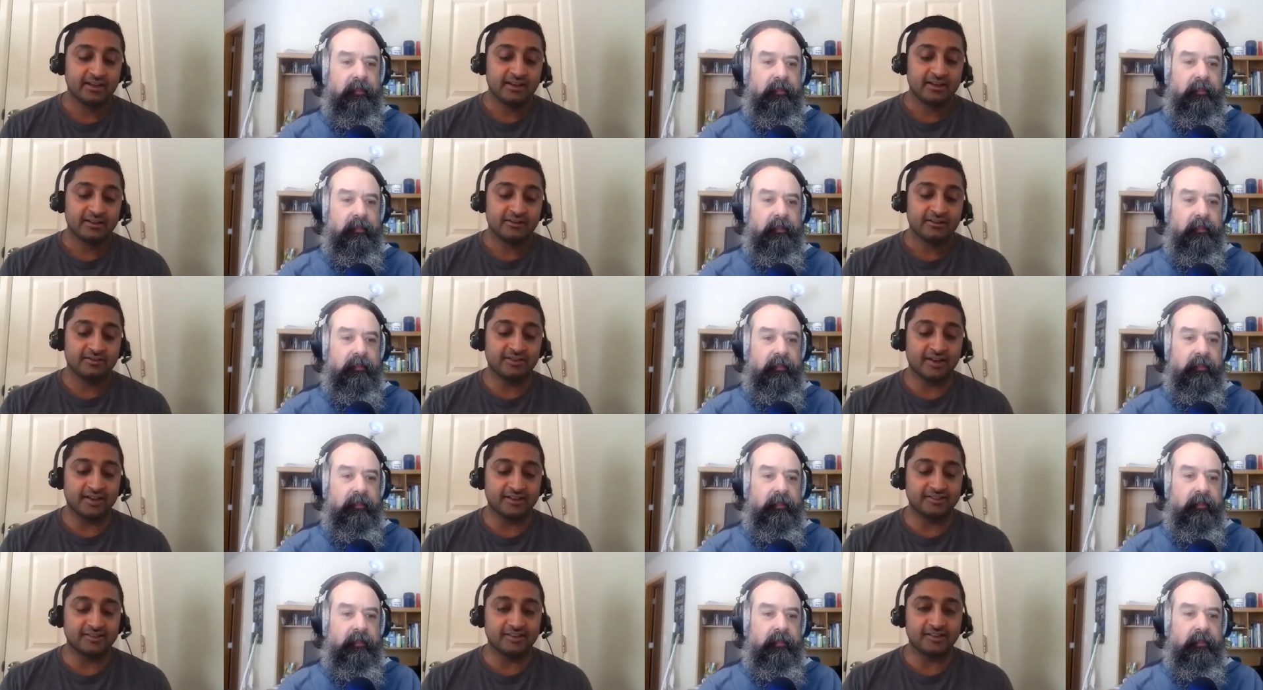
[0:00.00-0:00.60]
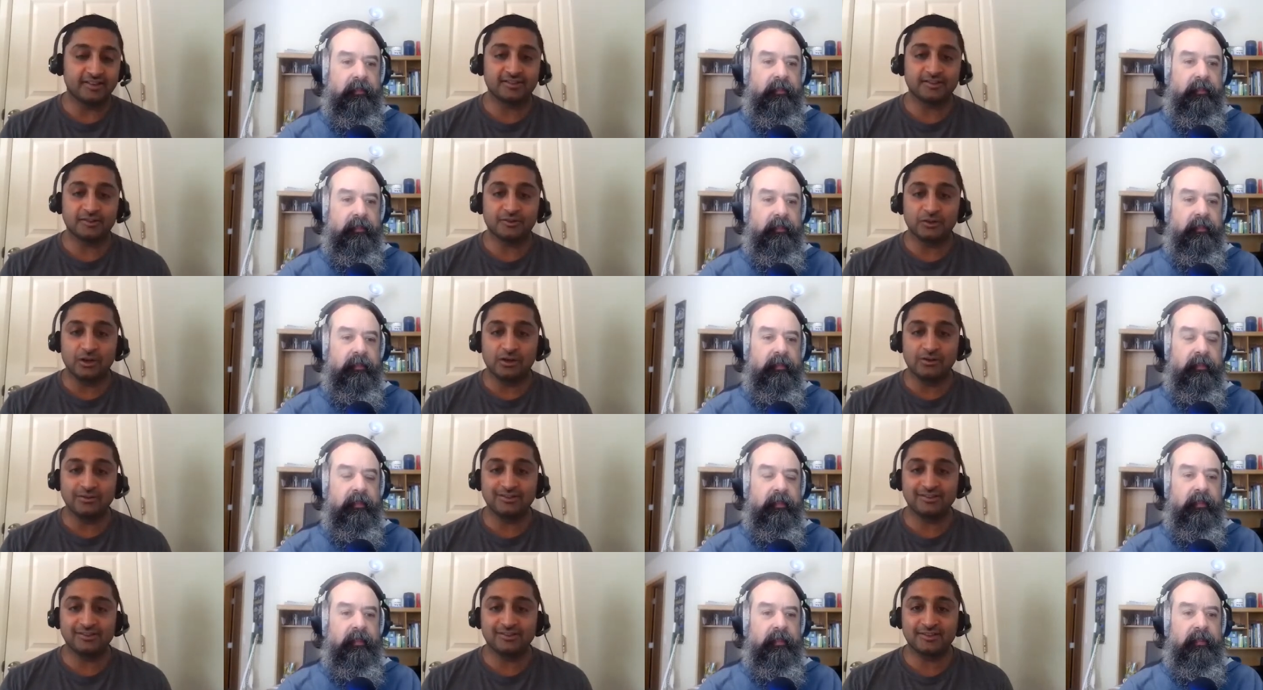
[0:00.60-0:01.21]
Speaker 1: just as
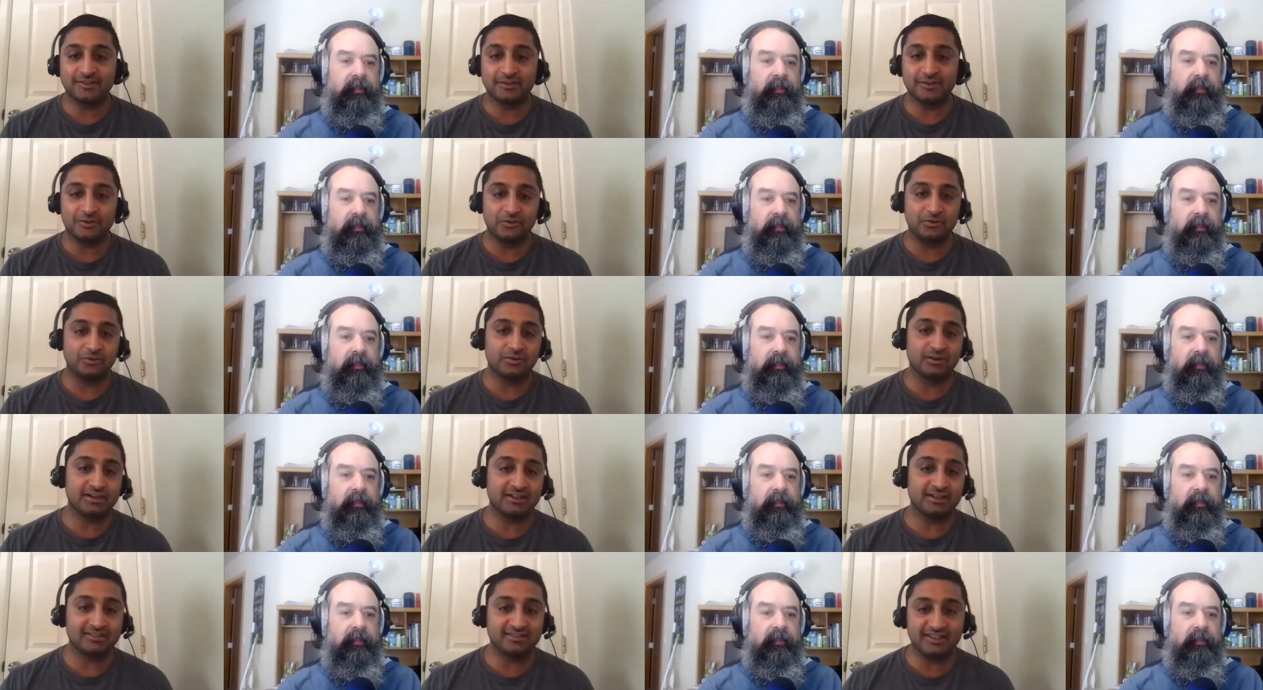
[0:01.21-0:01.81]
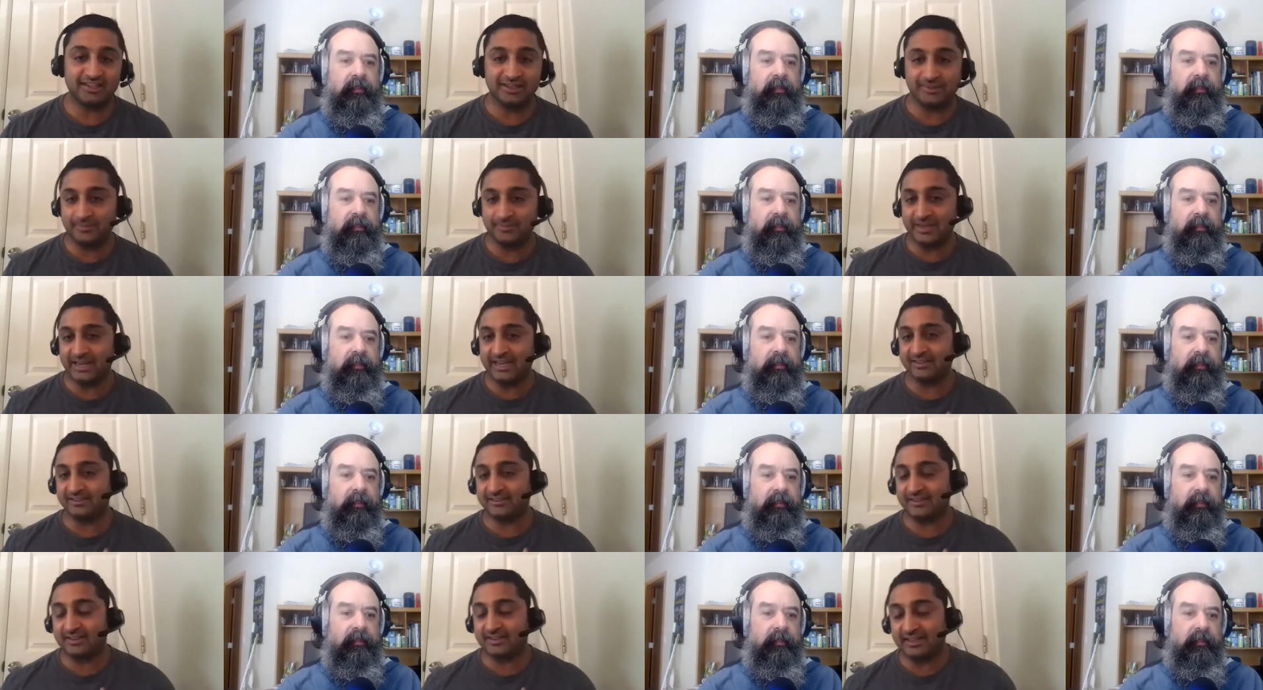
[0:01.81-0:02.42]
close to a
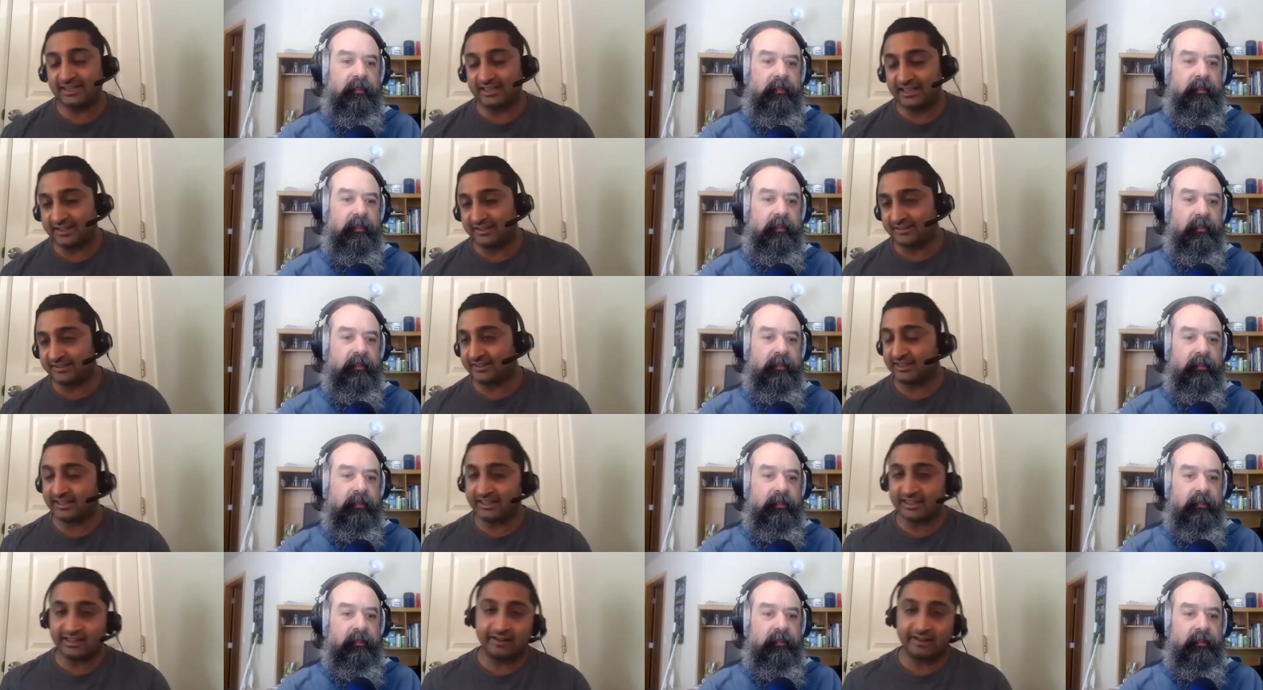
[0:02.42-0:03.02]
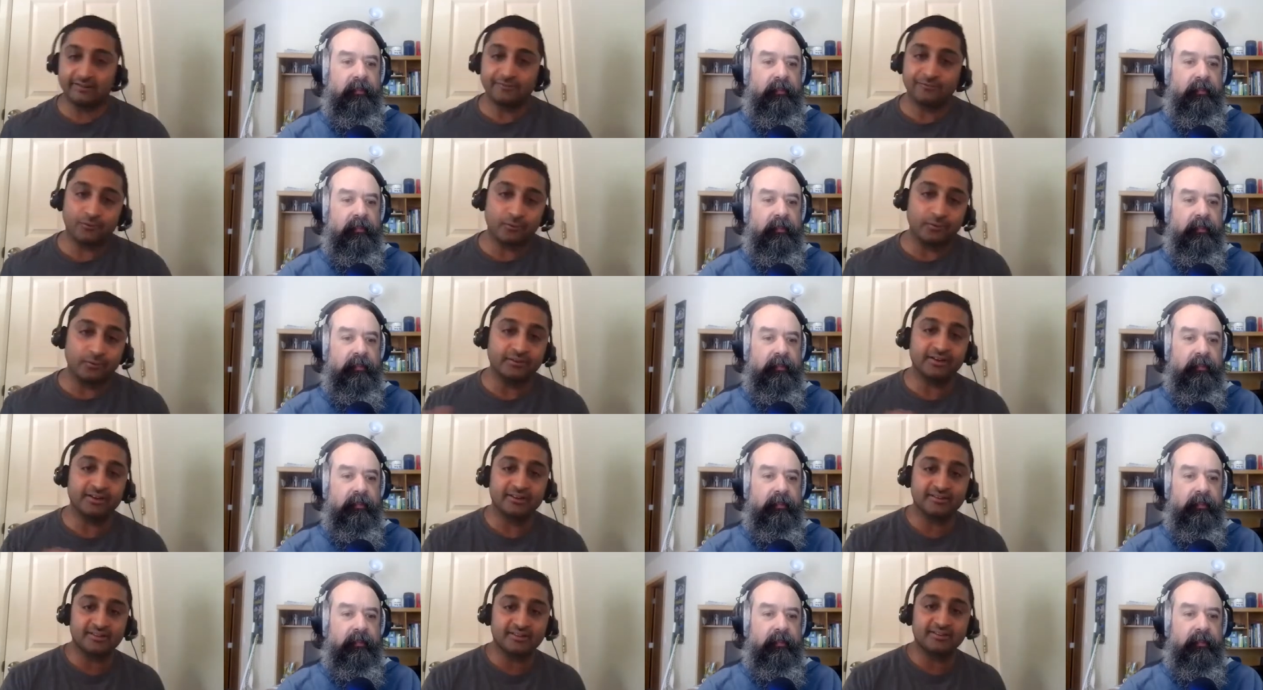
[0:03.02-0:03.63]
teammate that is in
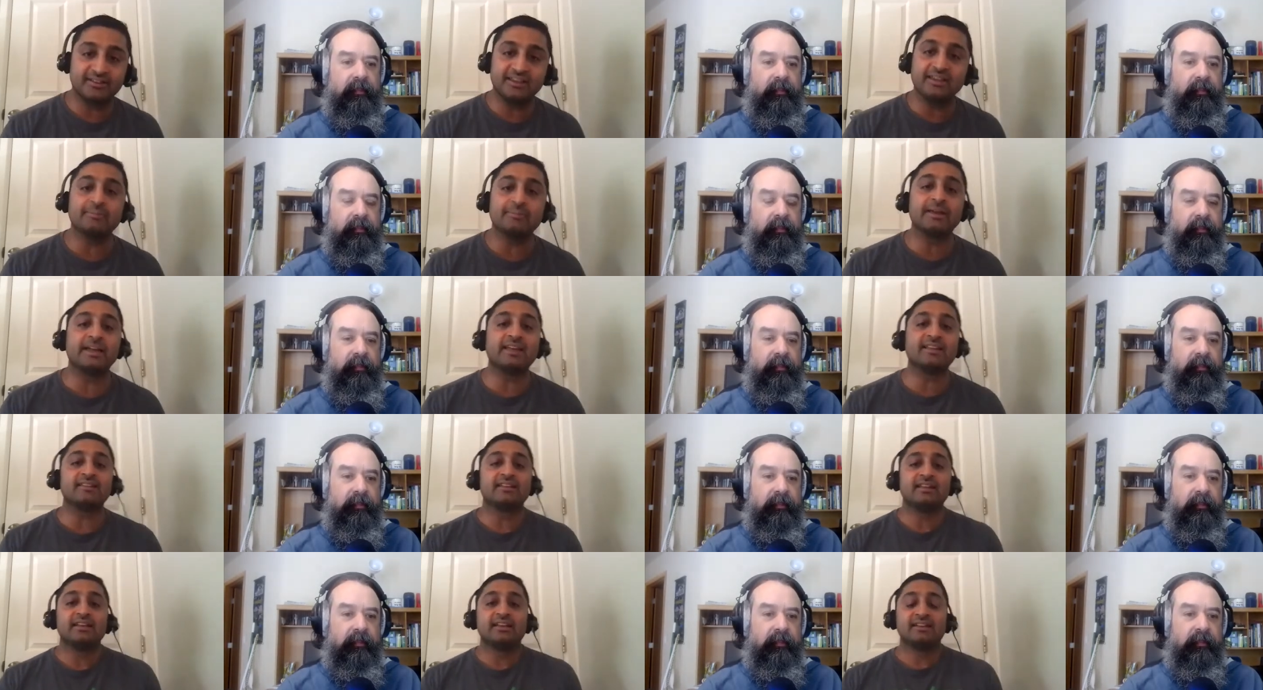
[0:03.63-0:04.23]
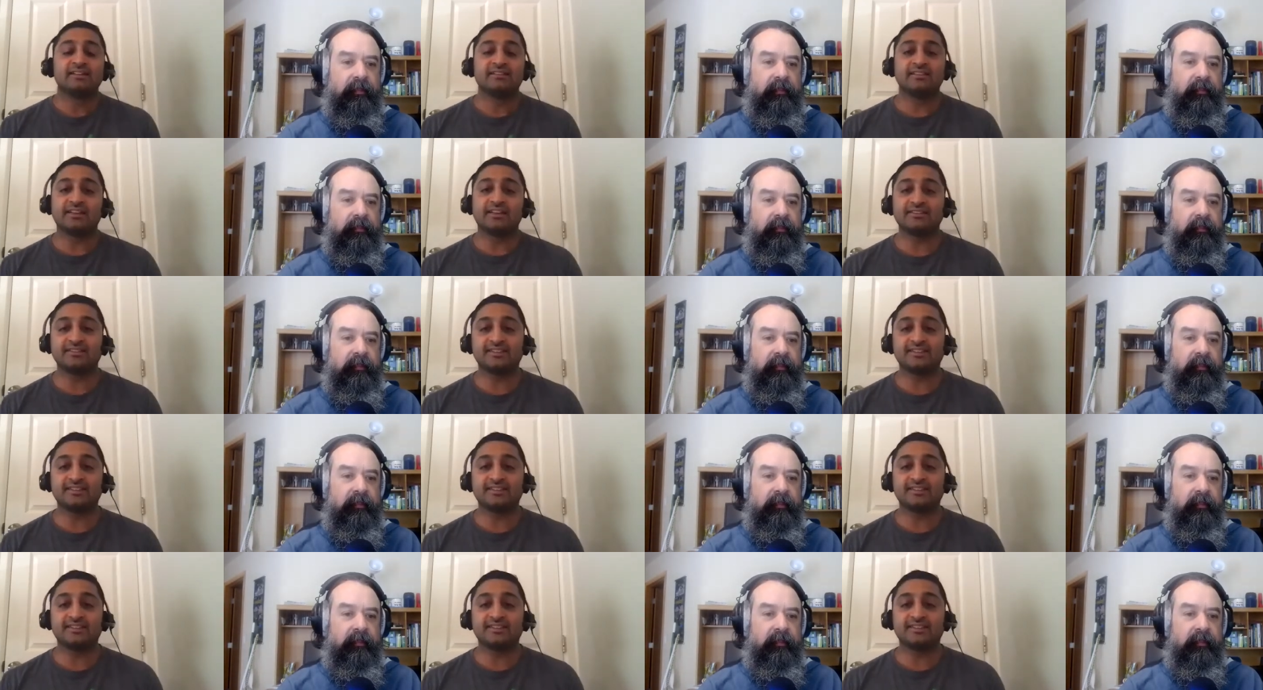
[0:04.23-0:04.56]
California as a teammate that's